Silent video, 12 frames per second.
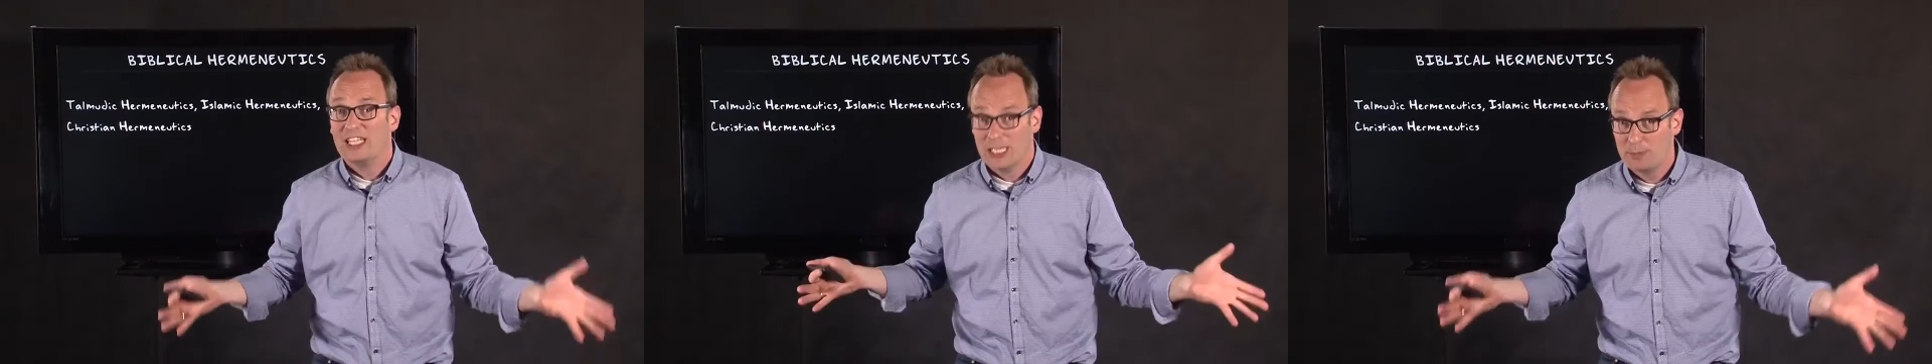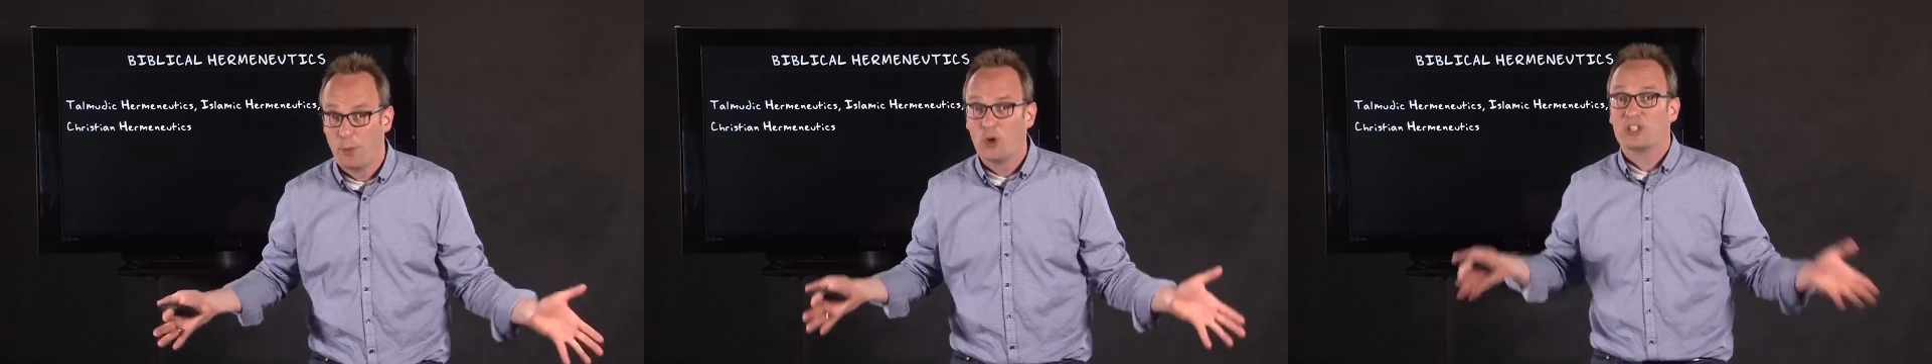
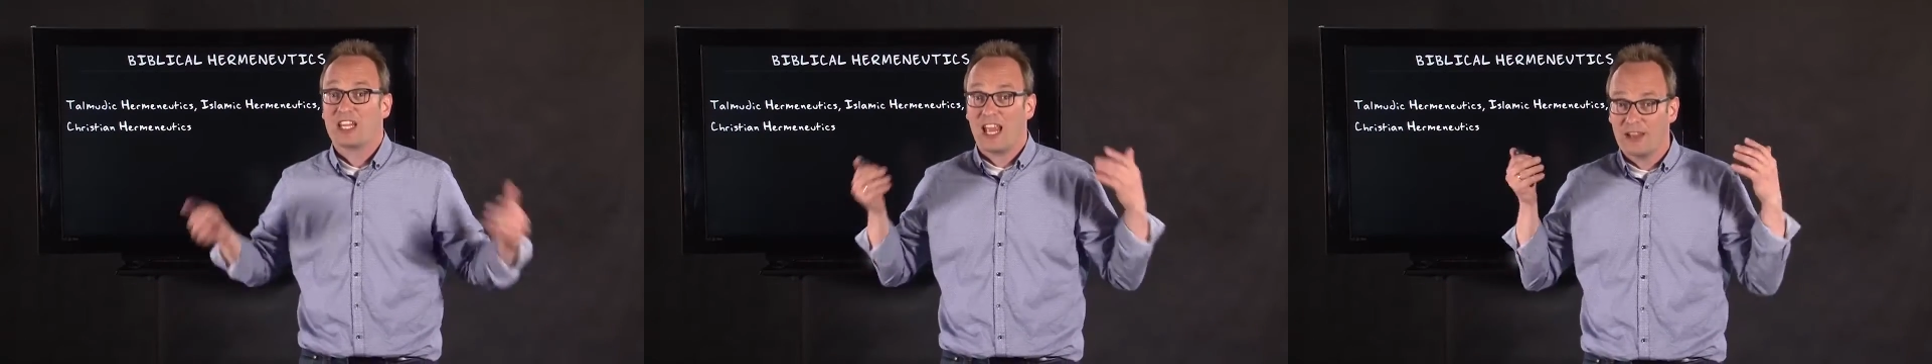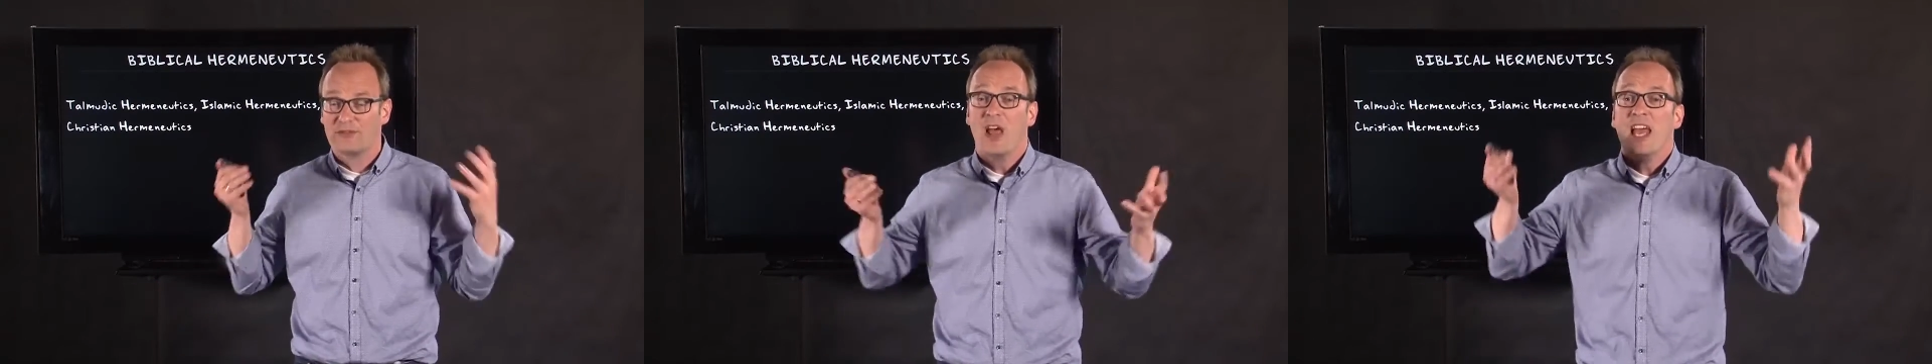these books
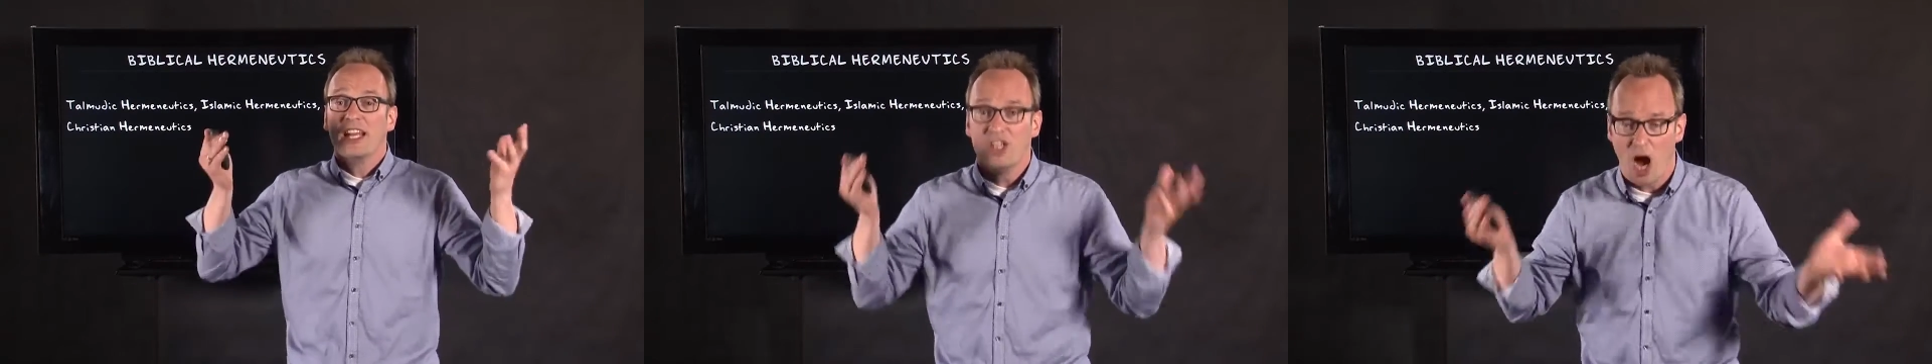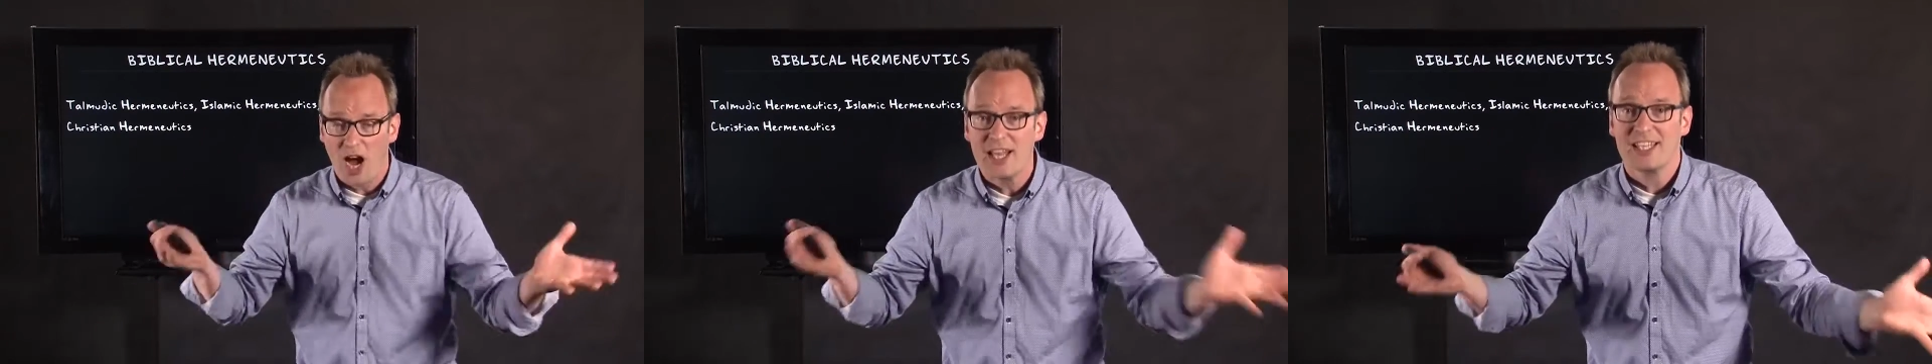give
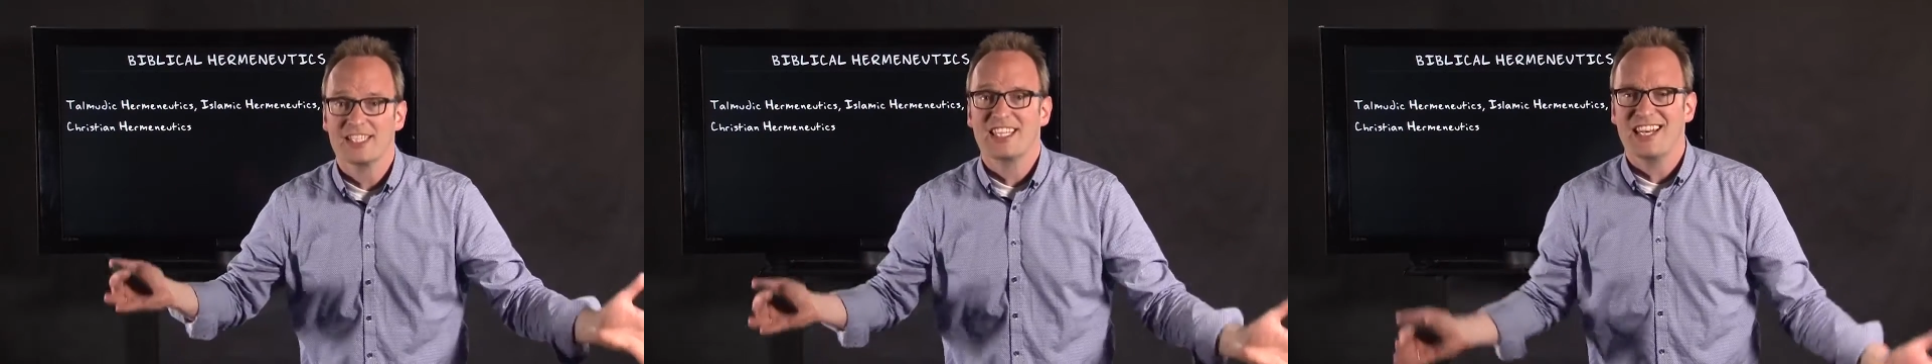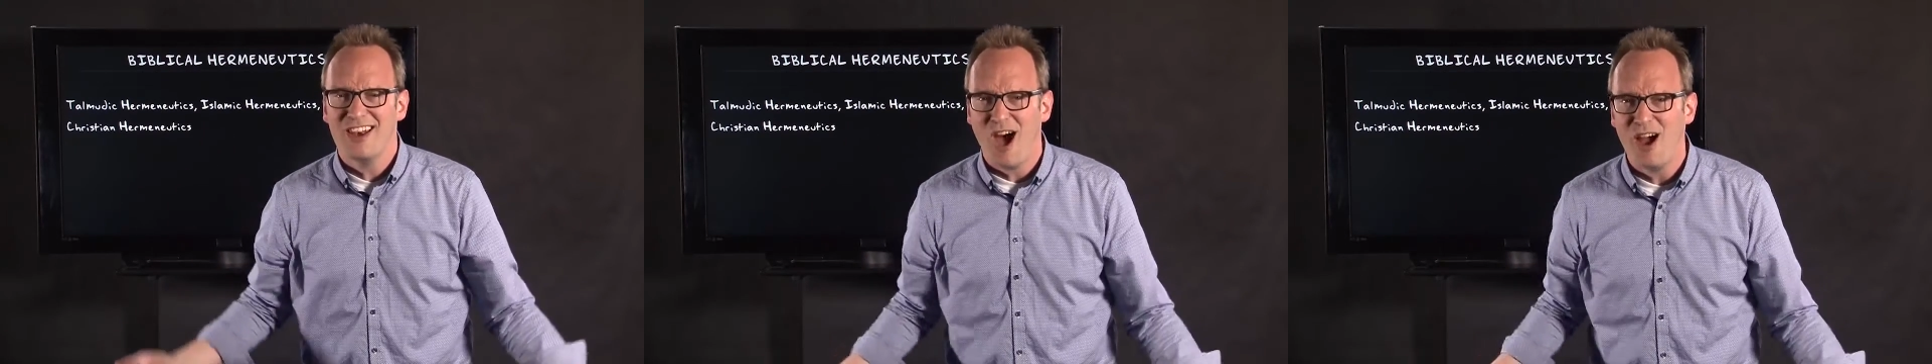guidance
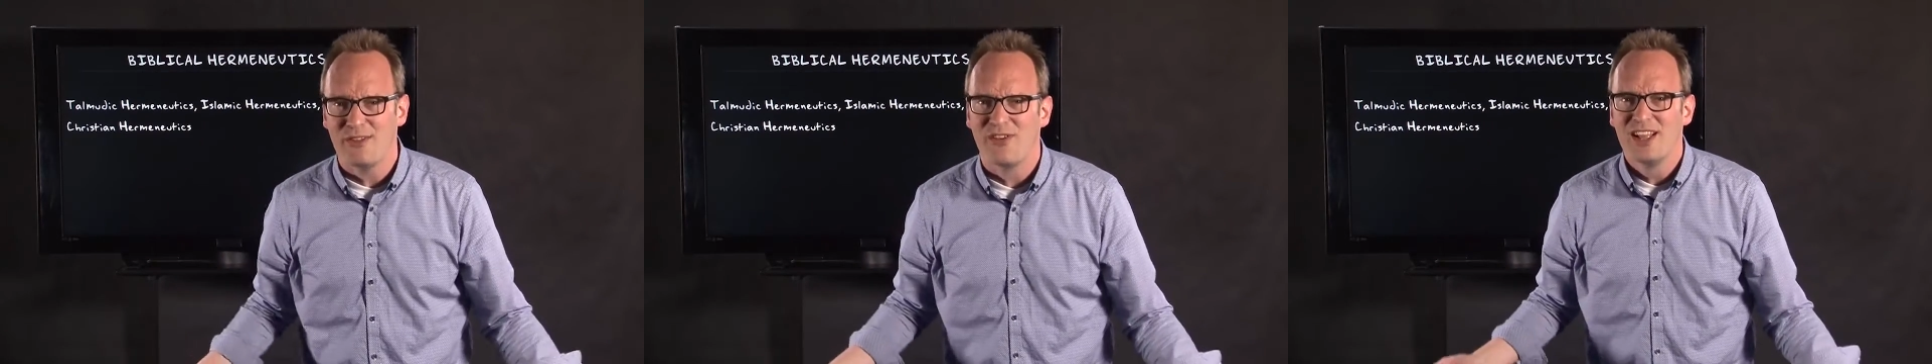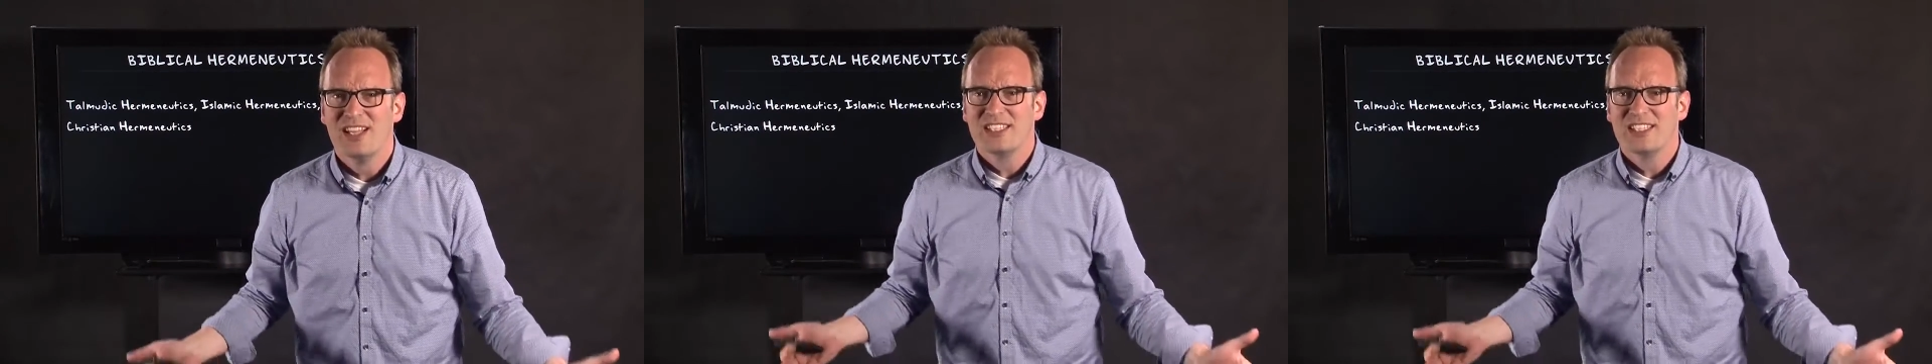in life.